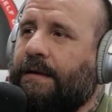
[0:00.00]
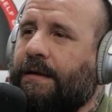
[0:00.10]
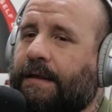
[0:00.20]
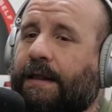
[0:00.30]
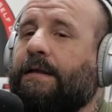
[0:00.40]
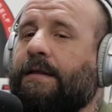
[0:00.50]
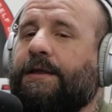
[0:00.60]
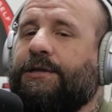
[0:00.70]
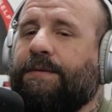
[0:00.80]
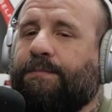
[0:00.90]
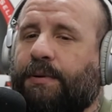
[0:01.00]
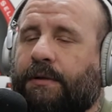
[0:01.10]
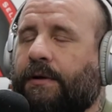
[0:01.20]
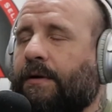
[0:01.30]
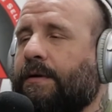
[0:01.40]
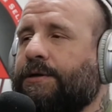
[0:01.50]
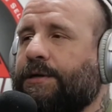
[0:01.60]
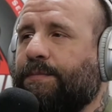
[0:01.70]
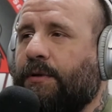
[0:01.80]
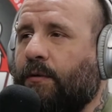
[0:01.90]
and luckily she pulled
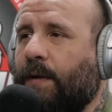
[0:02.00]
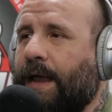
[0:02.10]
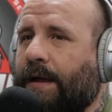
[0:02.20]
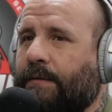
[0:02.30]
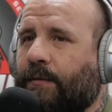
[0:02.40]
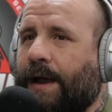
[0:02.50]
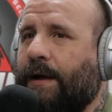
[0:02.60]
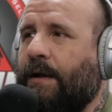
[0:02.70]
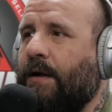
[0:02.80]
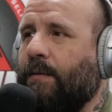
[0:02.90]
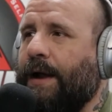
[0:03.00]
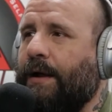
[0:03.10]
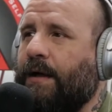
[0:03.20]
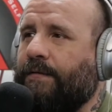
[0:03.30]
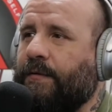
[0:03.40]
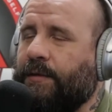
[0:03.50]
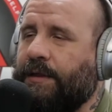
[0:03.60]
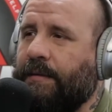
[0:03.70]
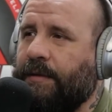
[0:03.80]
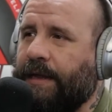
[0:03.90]
away and ran off and
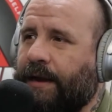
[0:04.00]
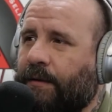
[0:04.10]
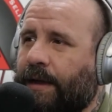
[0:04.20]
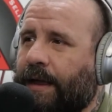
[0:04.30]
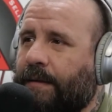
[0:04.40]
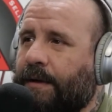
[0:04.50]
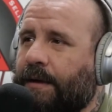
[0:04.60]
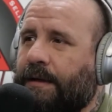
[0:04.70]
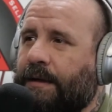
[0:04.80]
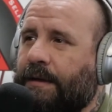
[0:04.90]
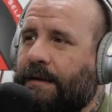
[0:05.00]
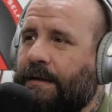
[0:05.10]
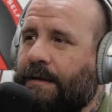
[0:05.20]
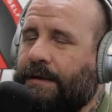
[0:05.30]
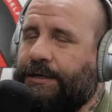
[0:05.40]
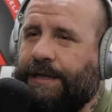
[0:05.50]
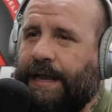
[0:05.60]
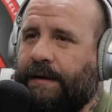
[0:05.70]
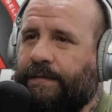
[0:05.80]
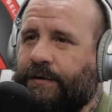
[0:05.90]
was able to get away. But she
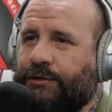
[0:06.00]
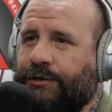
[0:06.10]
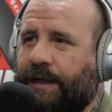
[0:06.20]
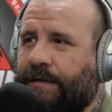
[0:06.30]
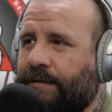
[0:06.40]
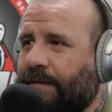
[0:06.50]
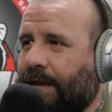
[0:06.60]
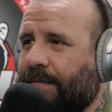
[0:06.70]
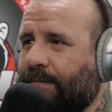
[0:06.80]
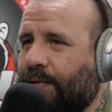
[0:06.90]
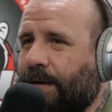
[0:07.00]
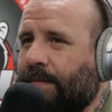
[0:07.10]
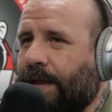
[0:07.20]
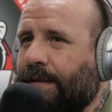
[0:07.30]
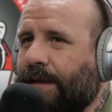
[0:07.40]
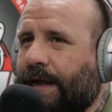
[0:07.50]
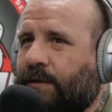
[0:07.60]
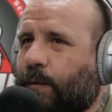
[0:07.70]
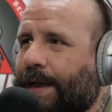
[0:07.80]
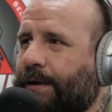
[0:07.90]
signed up for jiu-jitsu like the
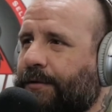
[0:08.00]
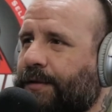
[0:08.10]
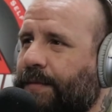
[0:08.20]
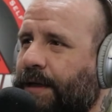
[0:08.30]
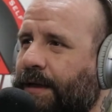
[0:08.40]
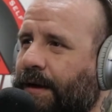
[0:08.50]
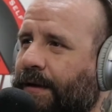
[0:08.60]
next week or something.